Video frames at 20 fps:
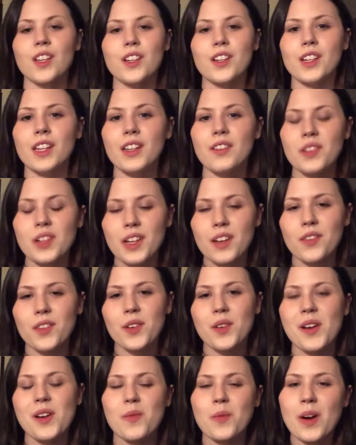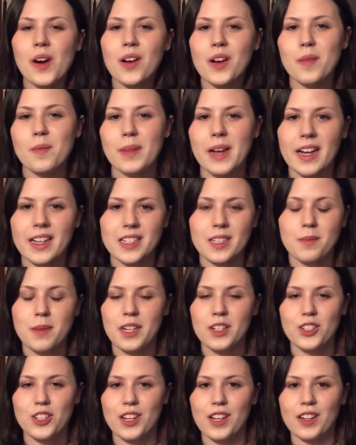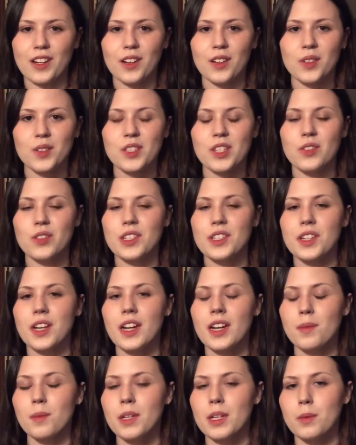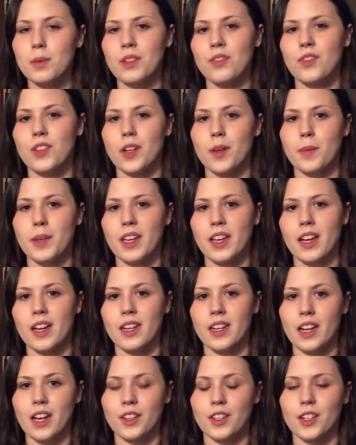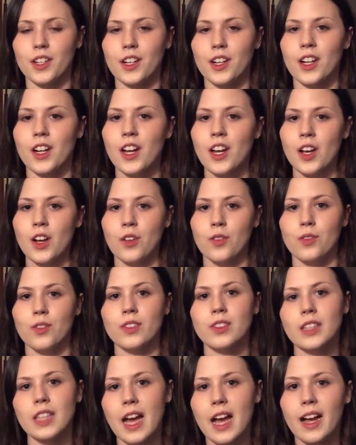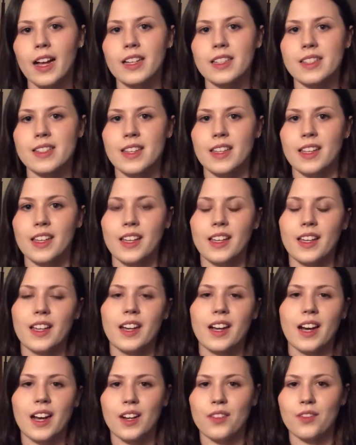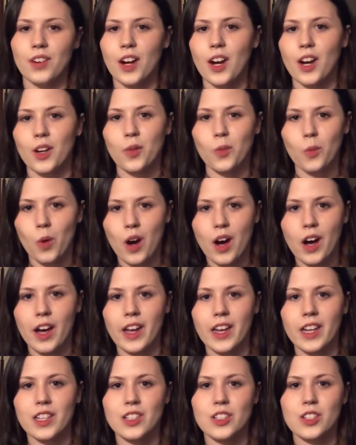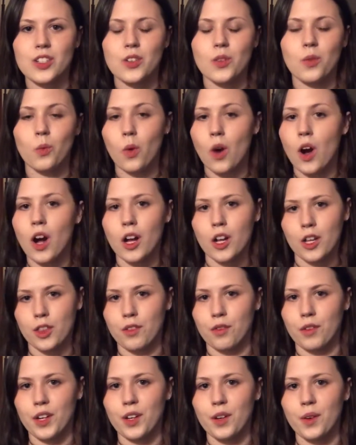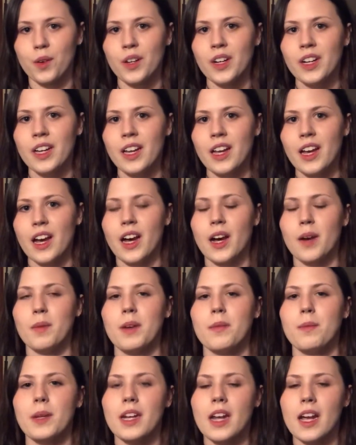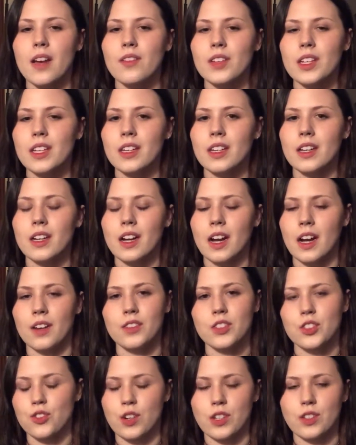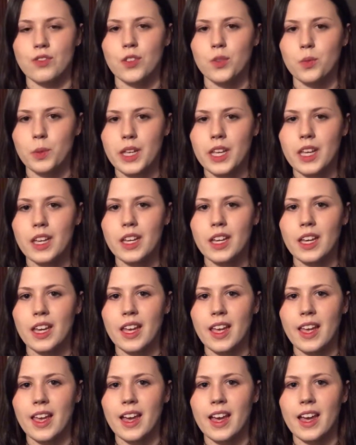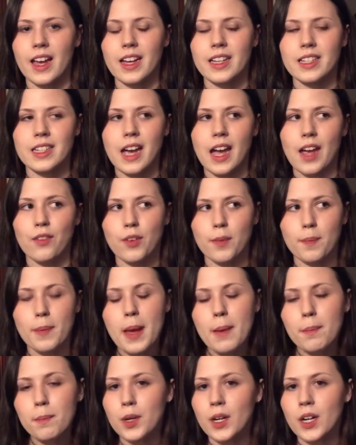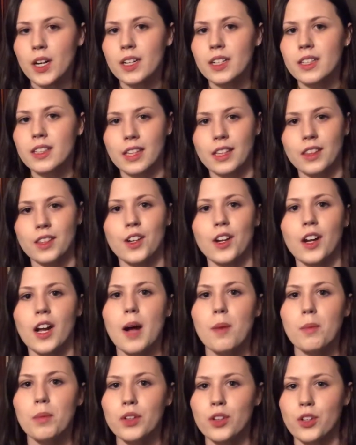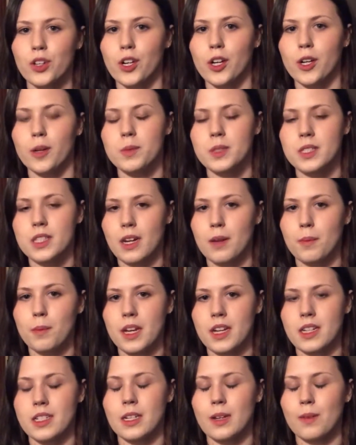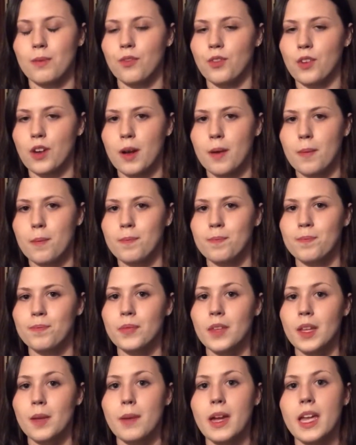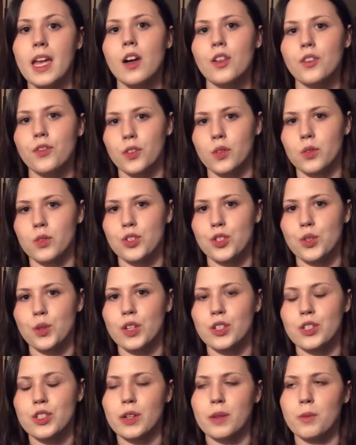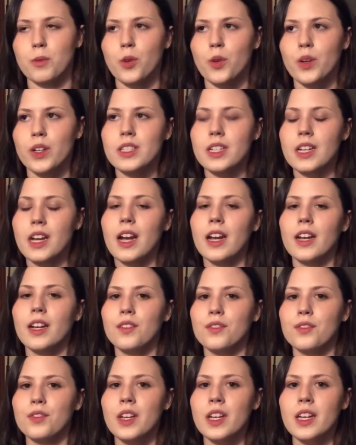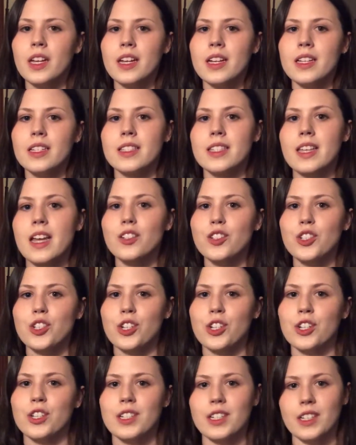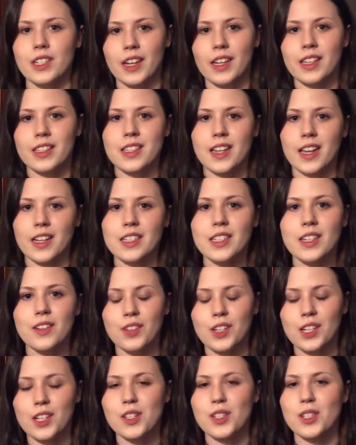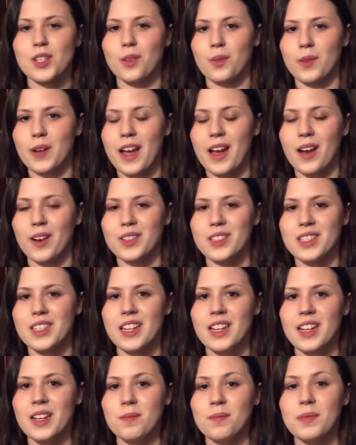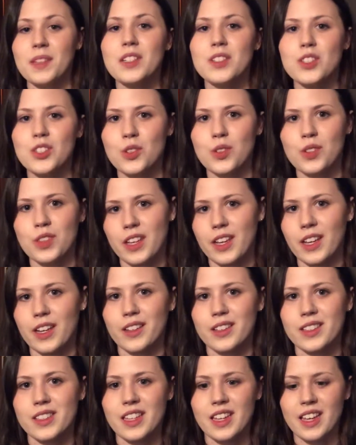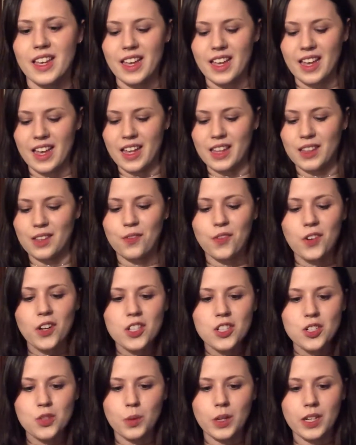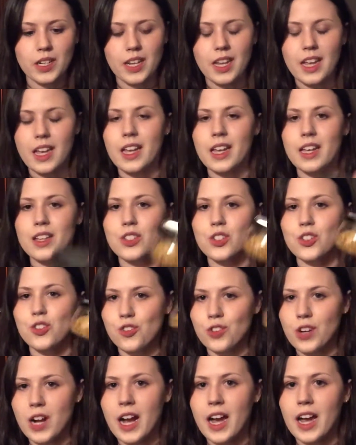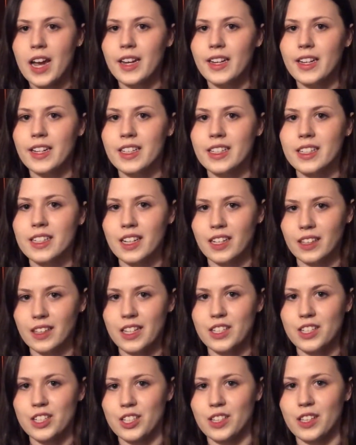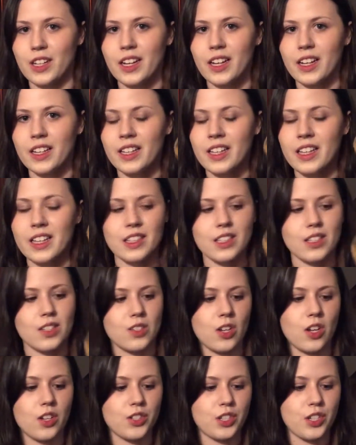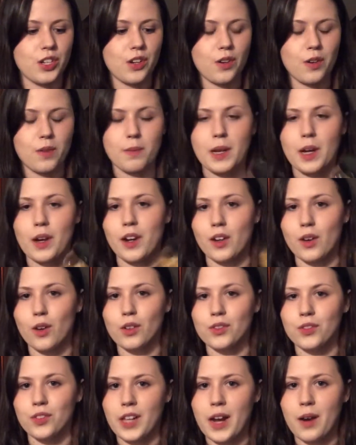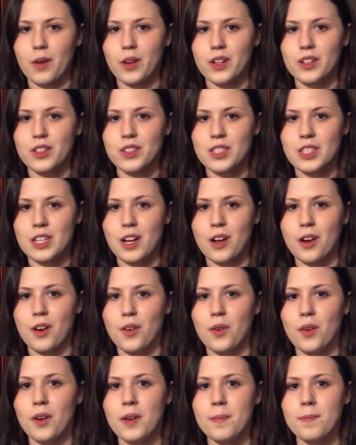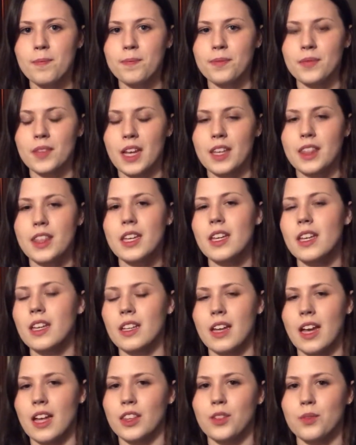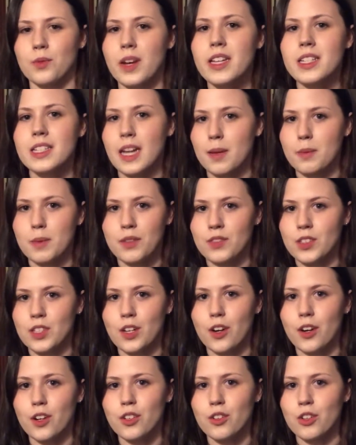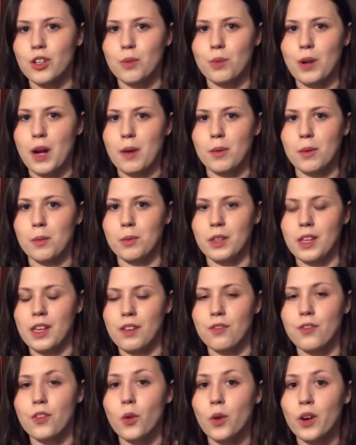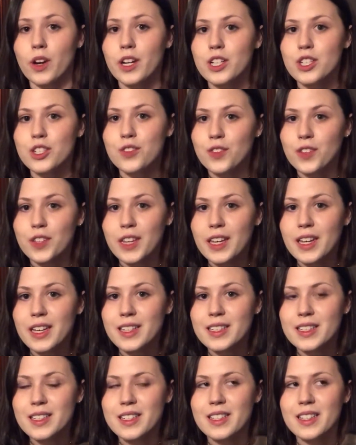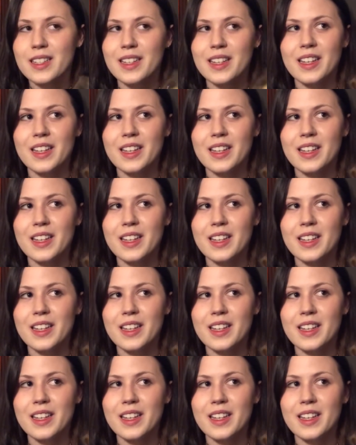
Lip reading: evening everyone, welcome back to my channel. So tonight I'm going to be filming another relaxing kind of unwind walkthrough. I've been having kind of a stressful week and I remembered that there are a couple herbs that I picked up from my health food store. So I'm going to kind of center tonight's activities around these two things. And the first one is dried calendula. This is also marigold flowers. So I think at the right time of year, you could probably forage for this